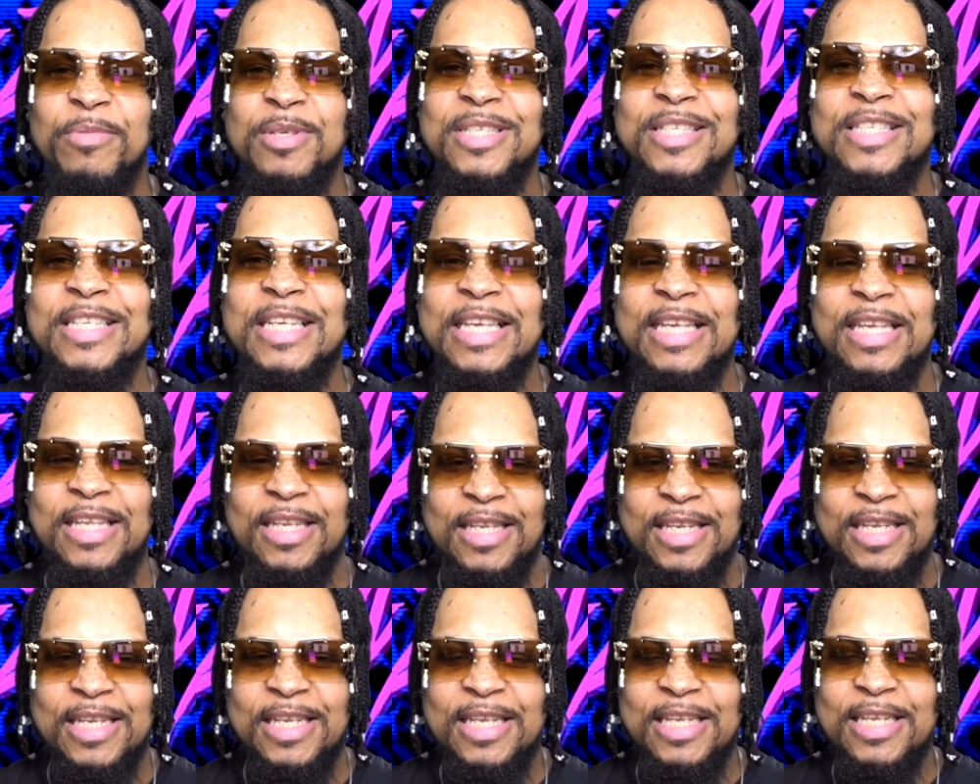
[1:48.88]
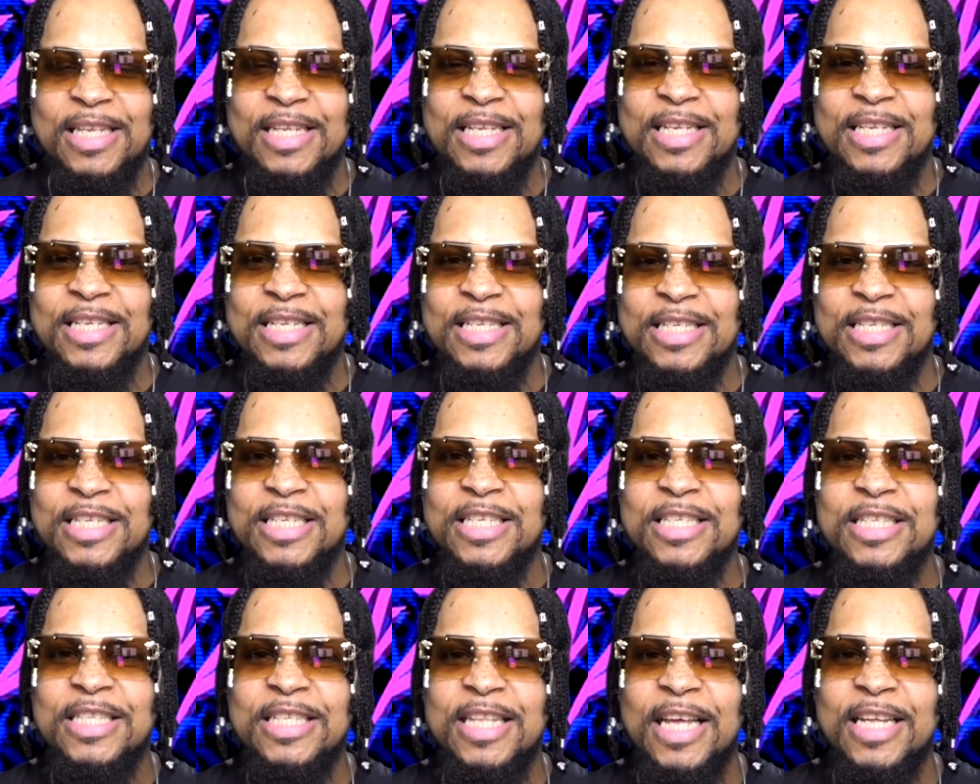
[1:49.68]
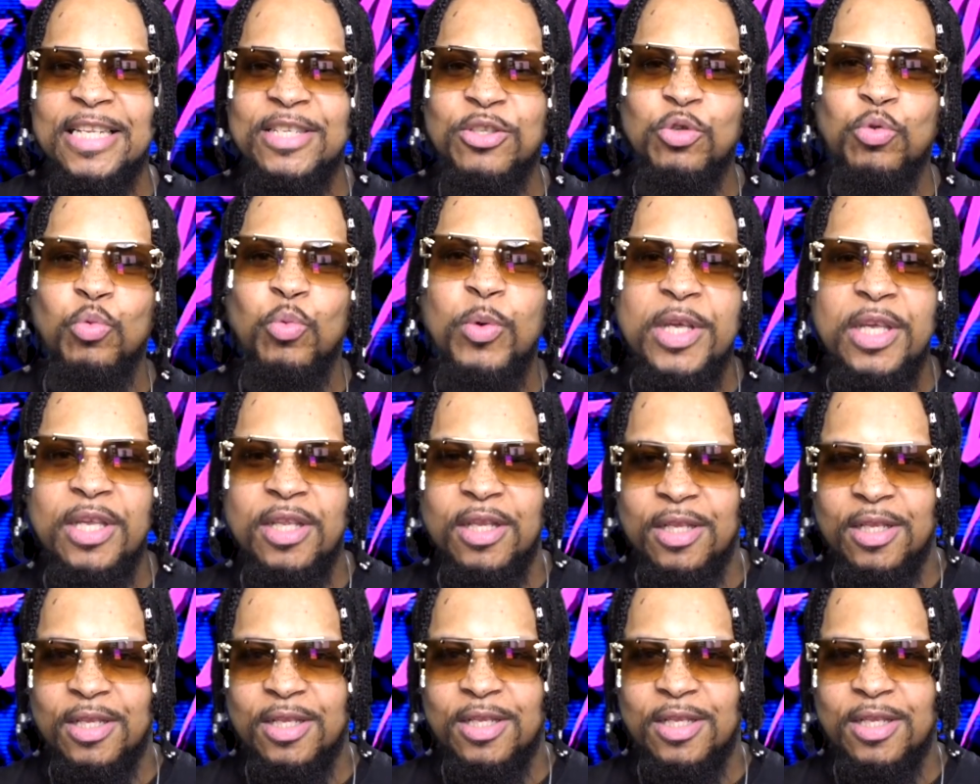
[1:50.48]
see it. Just that sweet.